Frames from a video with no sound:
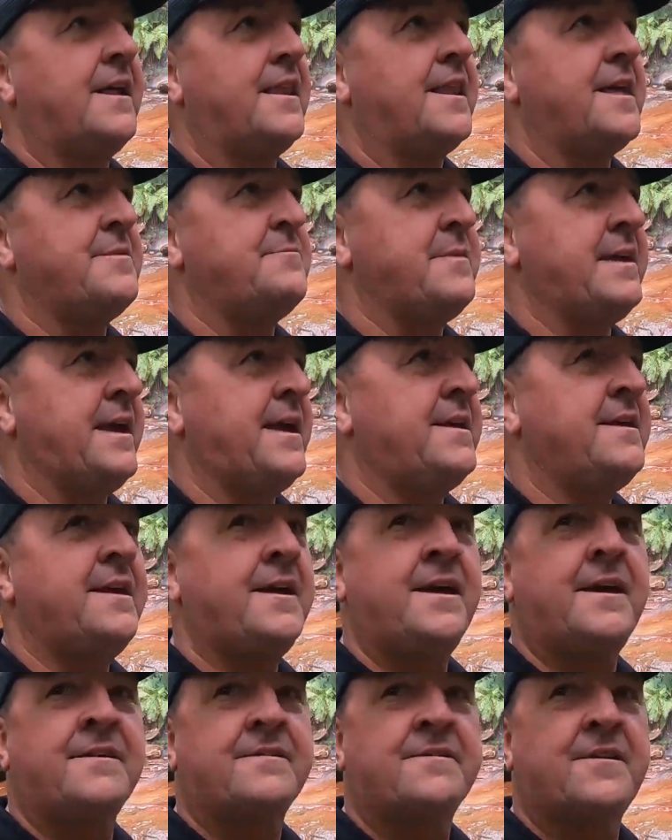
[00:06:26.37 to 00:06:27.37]
led me in
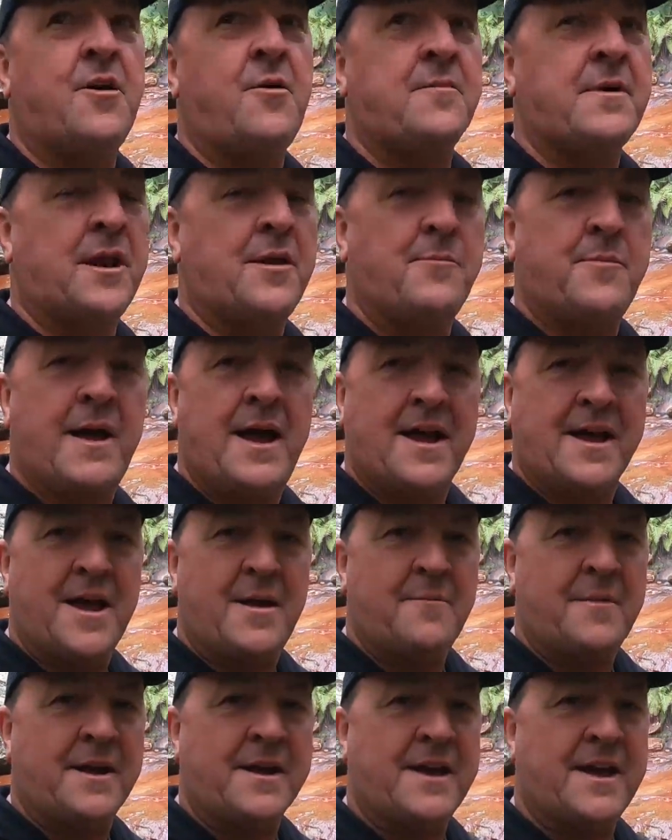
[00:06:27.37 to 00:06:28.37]
here, so I'm going to pack
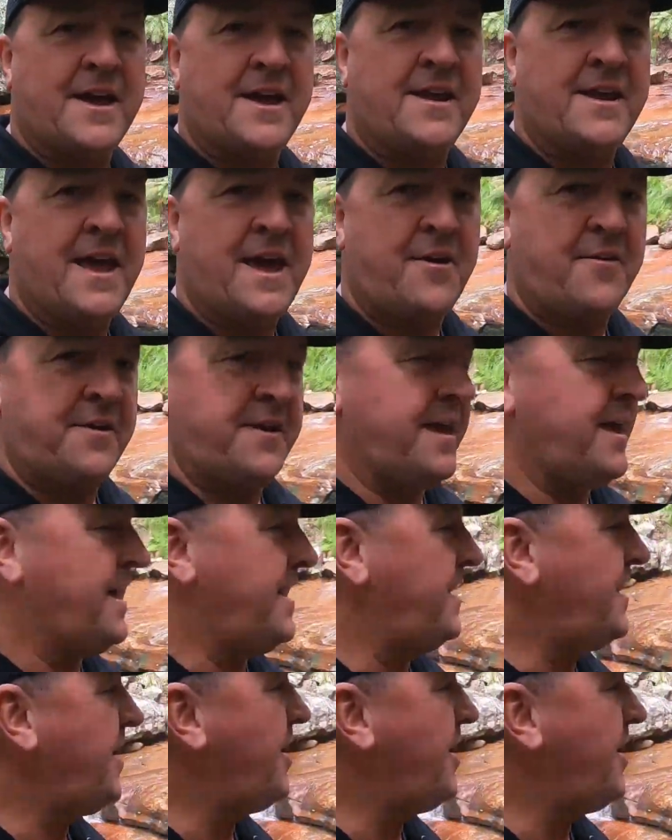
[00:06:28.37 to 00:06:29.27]
up my gear now and head